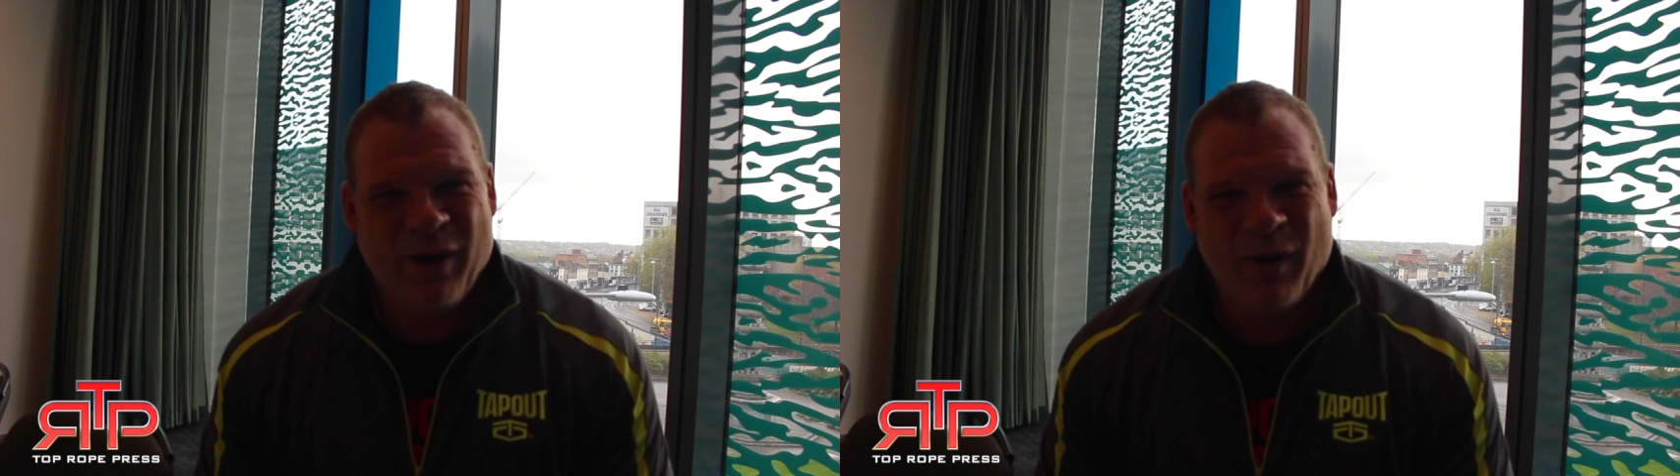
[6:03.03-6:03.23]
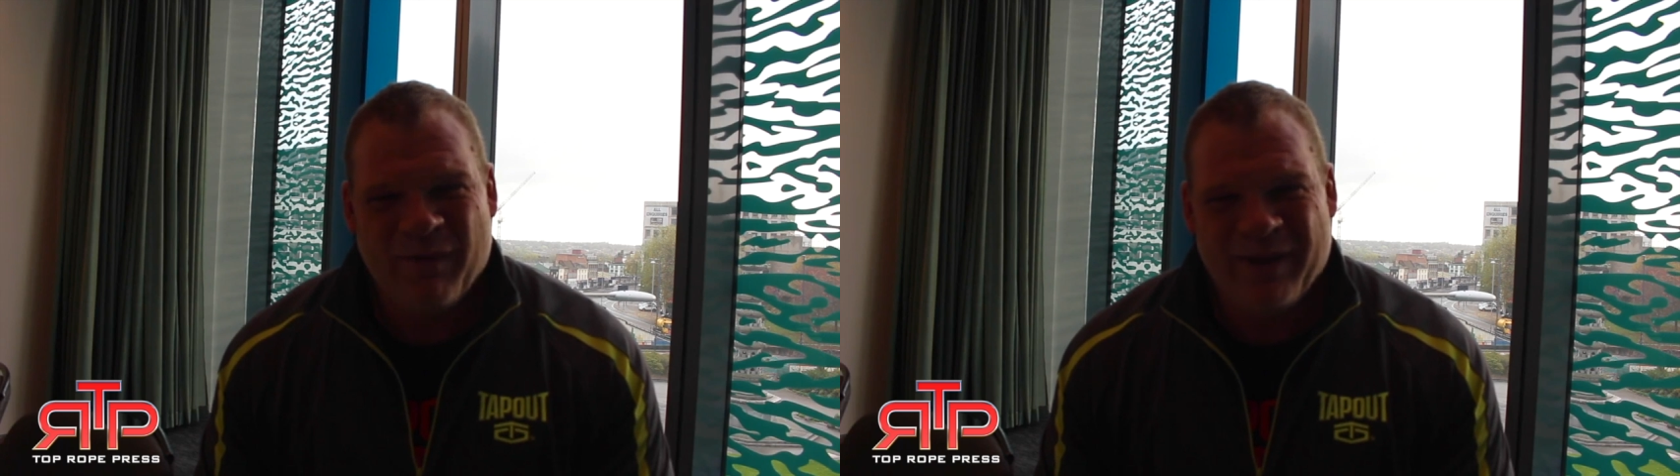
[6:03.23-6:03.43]

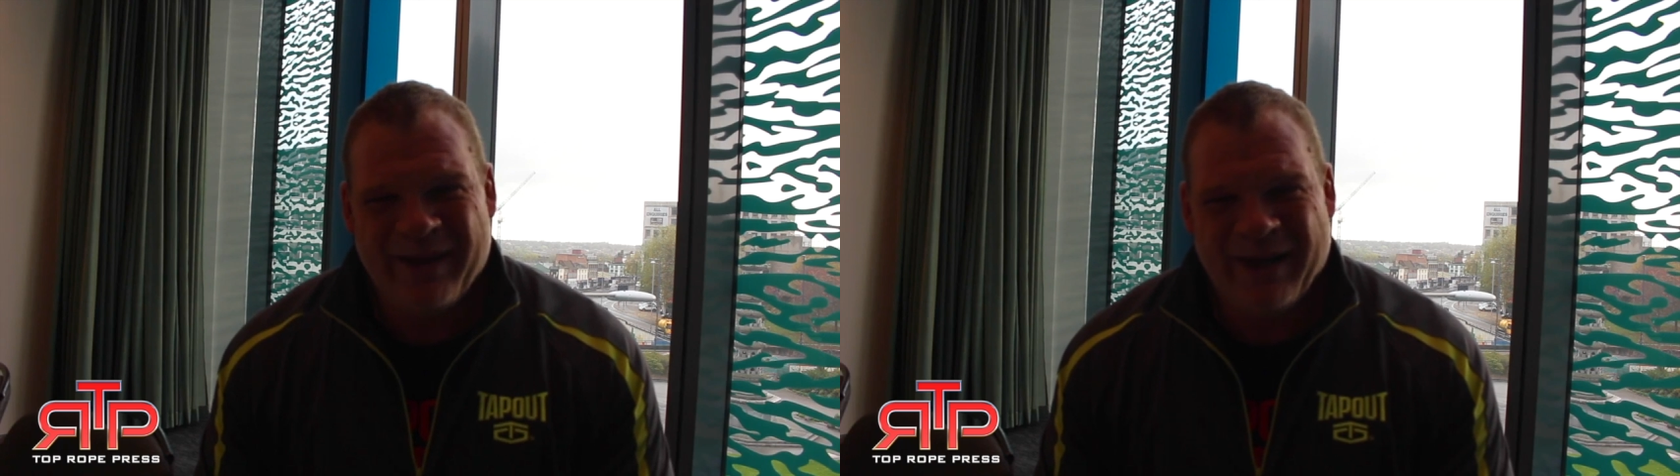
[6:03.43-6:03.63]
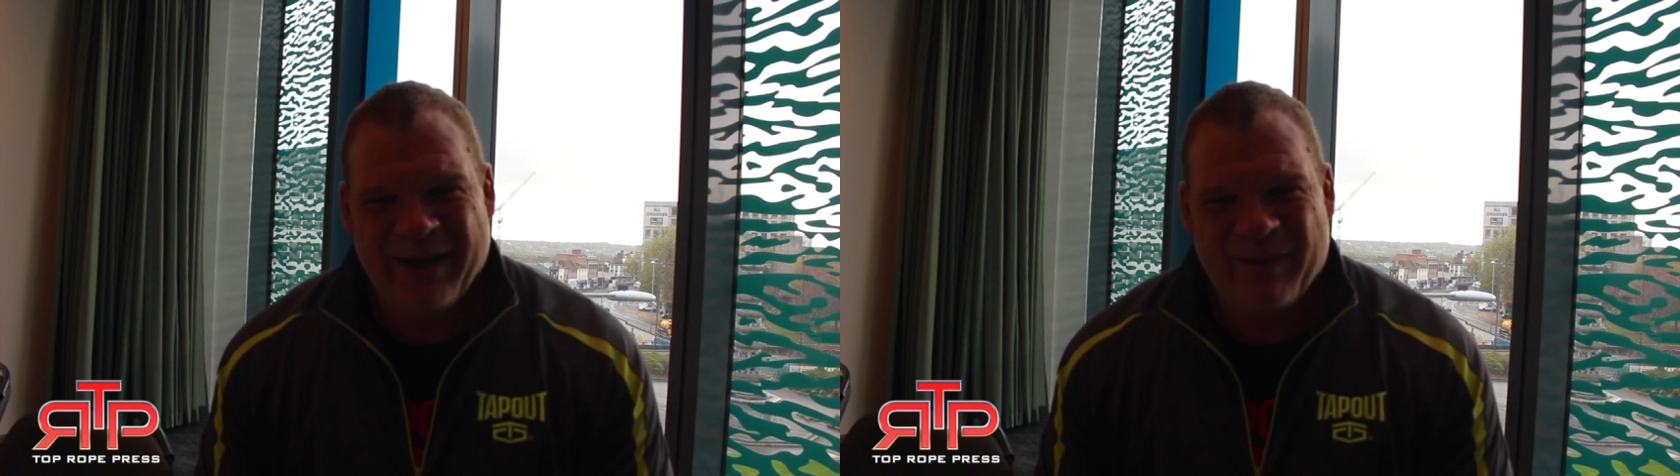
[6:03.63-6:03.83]

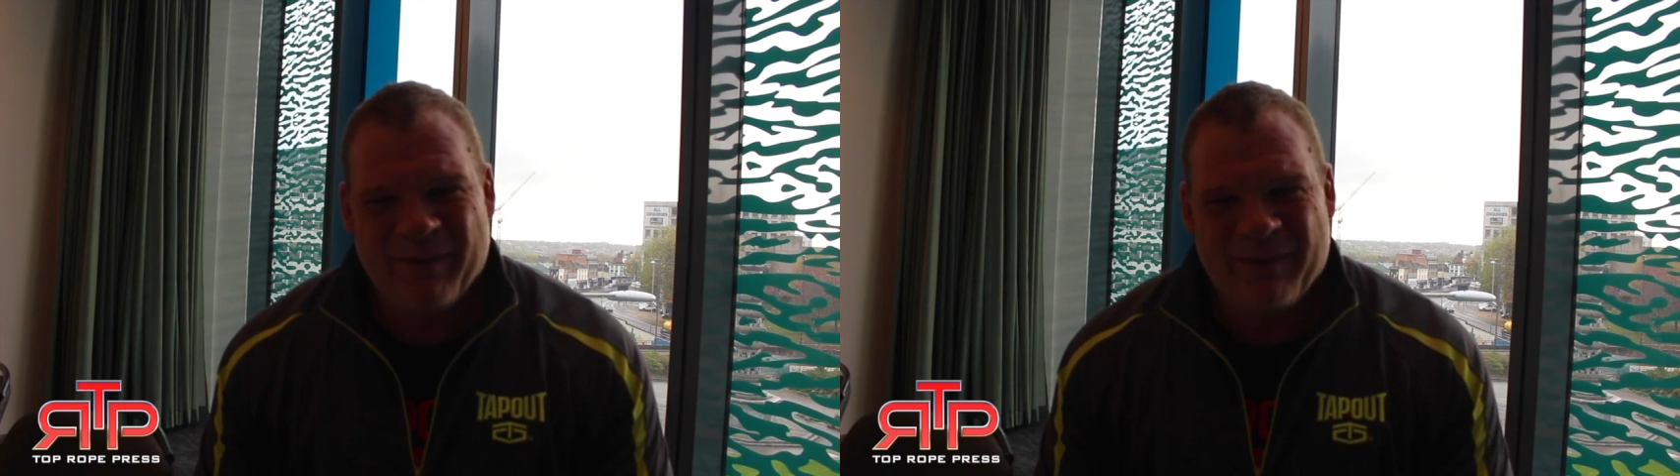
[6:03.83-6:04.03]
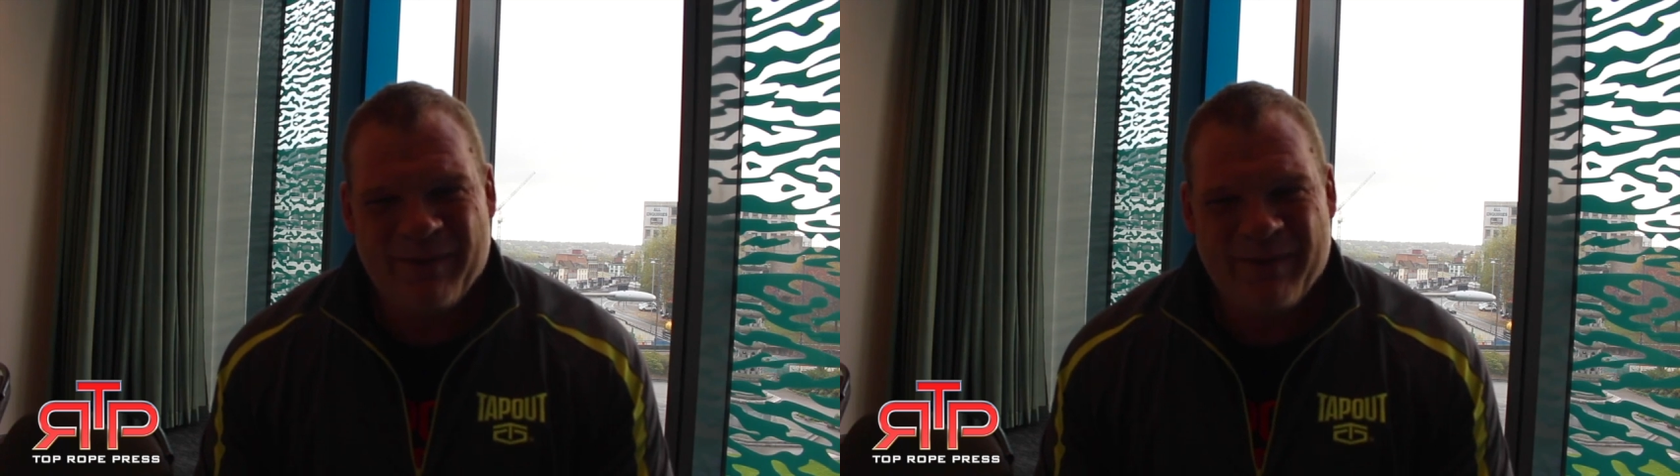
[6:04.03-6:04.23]
hopefully
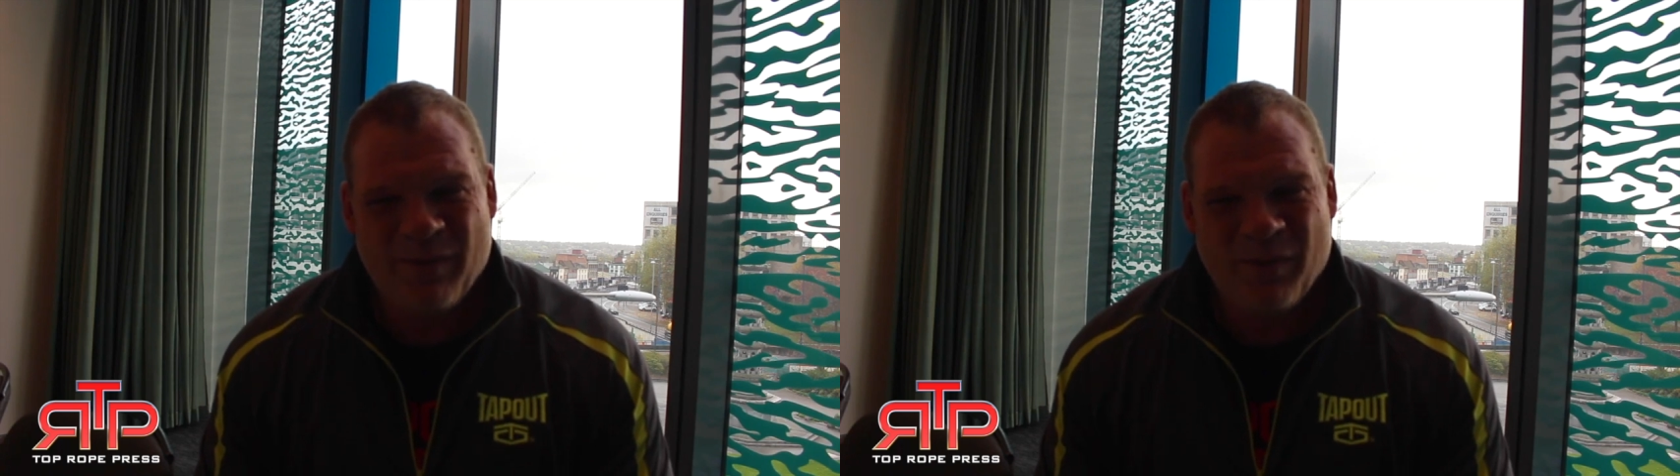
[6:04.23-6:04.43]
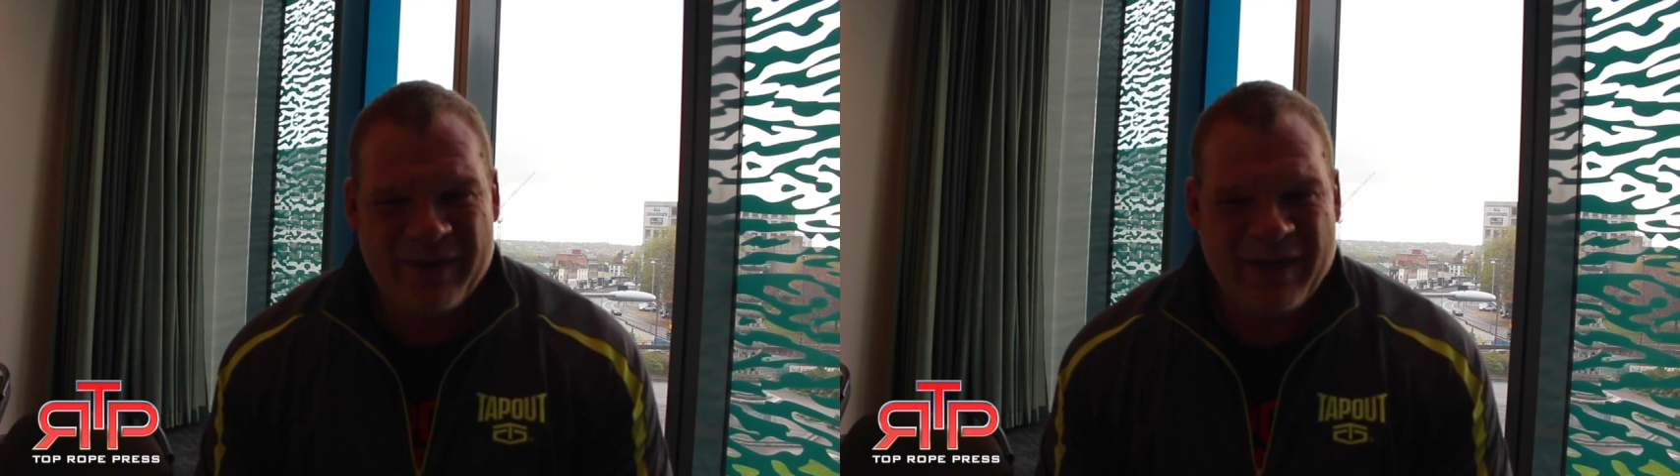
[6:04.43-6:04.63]

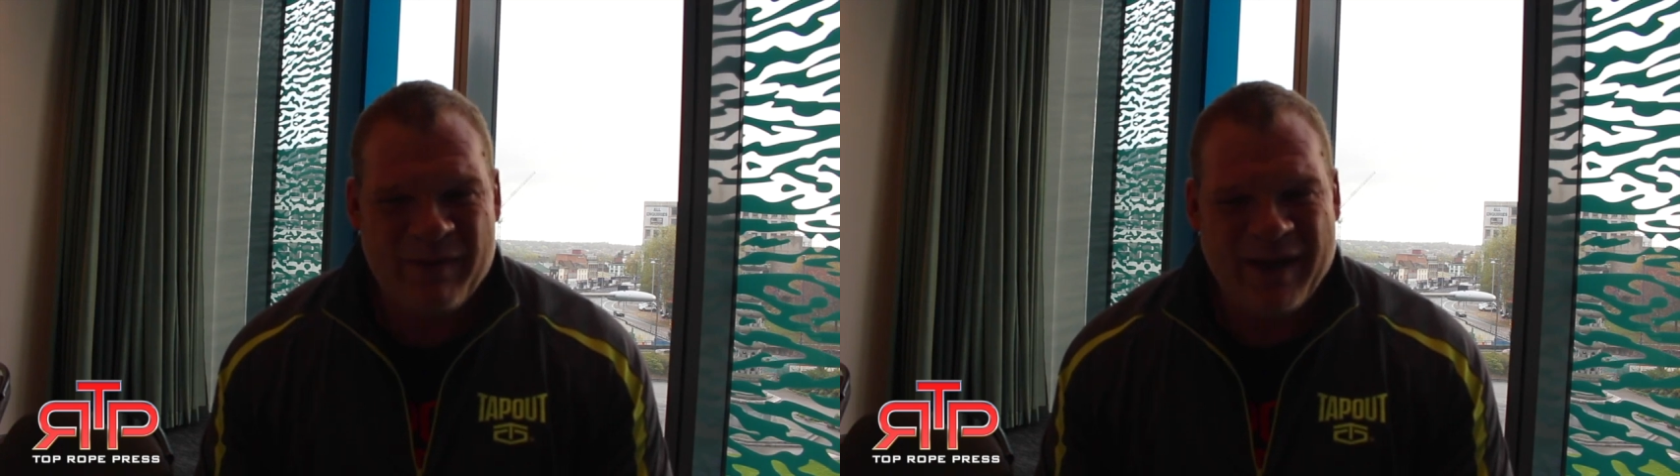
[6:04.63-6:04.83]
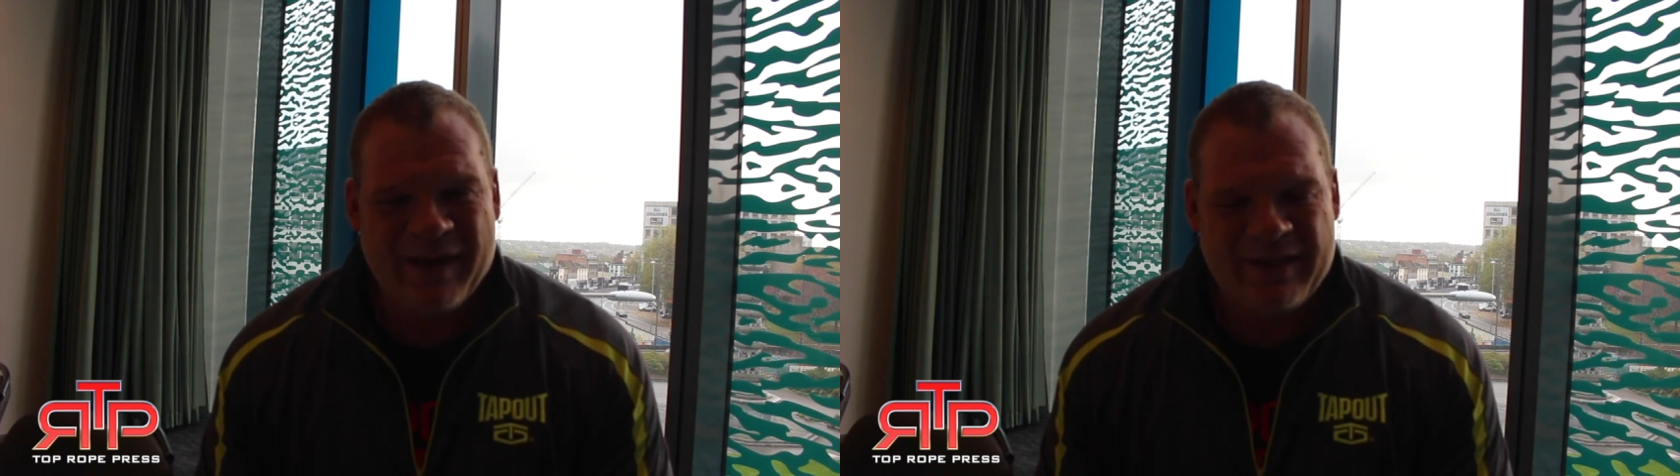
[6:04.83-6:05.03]
one thing about